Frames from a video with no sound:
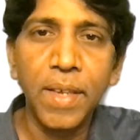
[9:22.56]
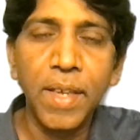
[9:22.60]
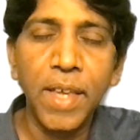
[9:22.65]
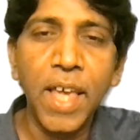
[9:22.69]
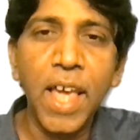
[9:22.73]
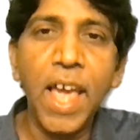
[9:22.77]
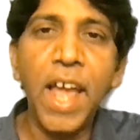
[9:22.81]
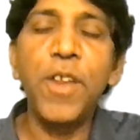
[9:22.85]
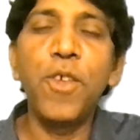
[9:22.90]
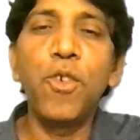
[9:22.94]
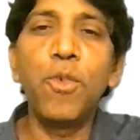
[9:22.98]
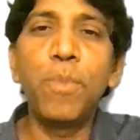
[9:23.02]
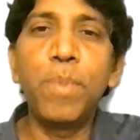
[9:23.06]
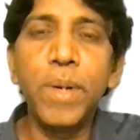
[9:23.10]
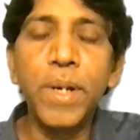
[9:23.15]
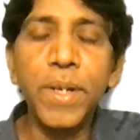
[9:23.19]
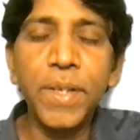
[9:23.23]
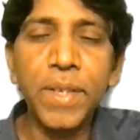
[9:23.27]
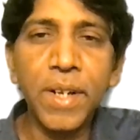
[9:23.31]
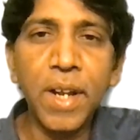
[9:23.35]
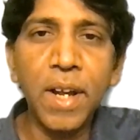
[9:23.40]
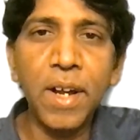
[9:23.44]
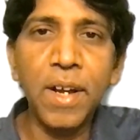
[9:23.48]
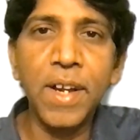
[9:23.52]
And your
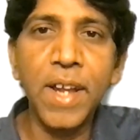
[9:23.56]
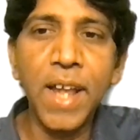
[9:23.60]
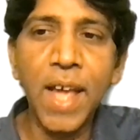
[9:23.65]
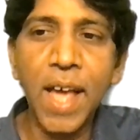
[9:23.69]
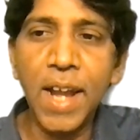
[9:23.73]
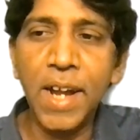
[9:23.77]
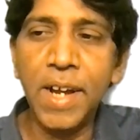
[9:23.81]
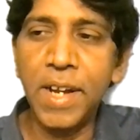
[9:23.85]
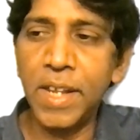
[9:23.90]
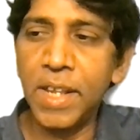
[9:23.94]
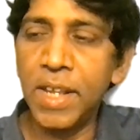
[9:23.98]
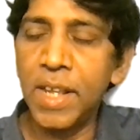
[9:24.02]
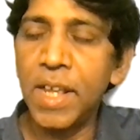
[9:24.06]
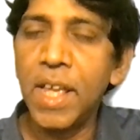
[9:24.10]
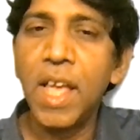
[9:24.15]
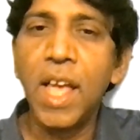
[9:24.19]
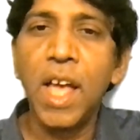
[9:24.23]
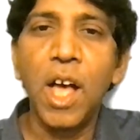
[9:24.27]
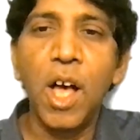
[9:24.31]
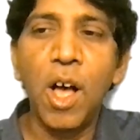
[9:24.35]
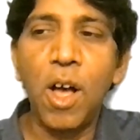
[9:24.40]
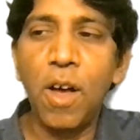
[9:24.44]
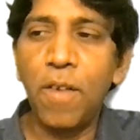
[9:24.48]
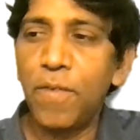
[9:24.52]
personal reality
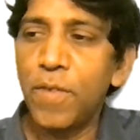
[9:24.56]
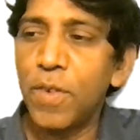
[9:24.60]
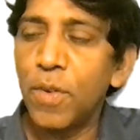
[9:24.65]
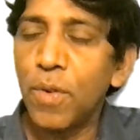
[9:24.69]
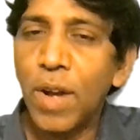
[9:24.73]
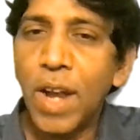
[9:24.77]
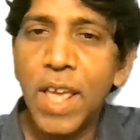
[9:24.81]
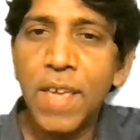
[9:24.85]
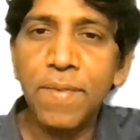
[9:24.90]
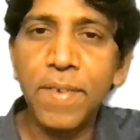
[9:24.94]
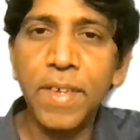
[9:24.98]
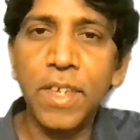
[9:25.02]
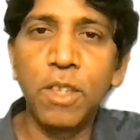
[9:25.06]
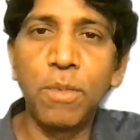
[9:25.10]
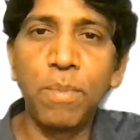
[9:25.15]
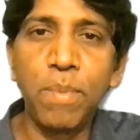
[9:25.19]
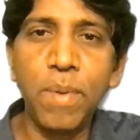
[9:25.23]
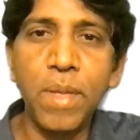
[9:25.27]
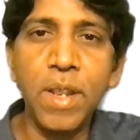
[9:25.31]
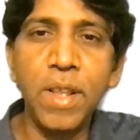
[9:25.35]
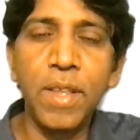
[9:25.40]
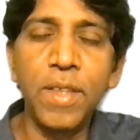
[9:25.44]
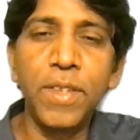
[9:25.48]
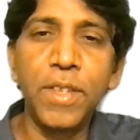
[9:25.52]
of your life
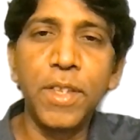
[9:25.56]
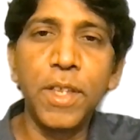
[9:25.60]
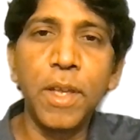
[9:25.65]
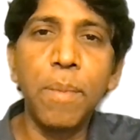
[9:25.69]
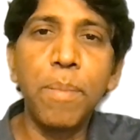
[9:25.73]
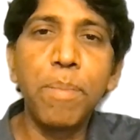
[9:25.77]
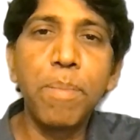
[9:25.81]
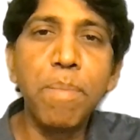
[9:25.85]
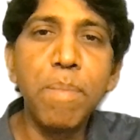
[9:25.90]
experience are